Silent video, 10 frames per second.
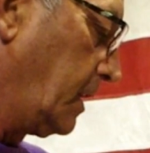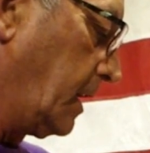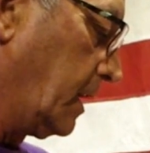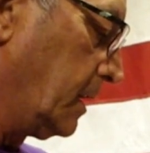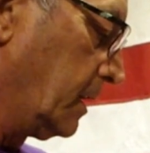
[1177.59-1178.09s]

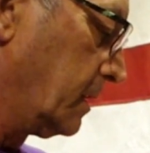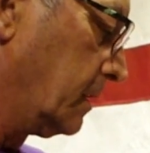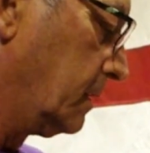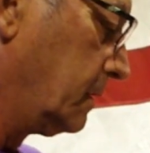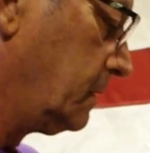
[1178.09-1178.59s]

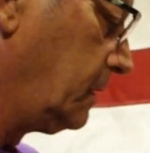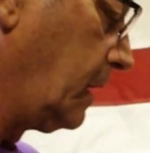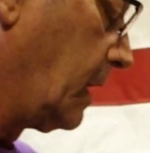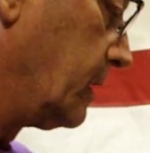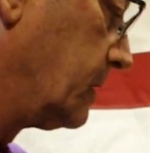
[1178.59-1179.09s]
And
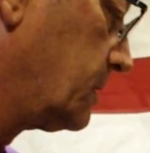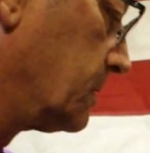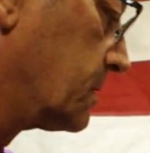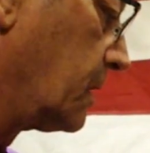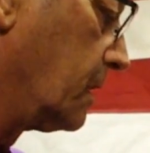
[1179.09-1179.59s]
yeah, this
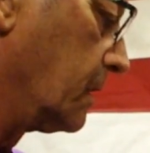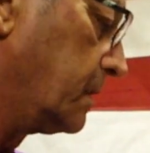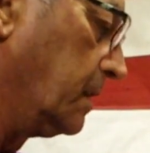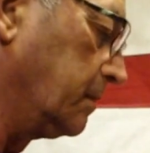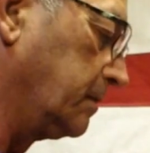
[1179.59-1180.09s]
is
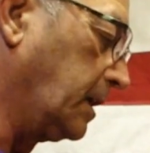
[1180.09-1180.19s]
solid.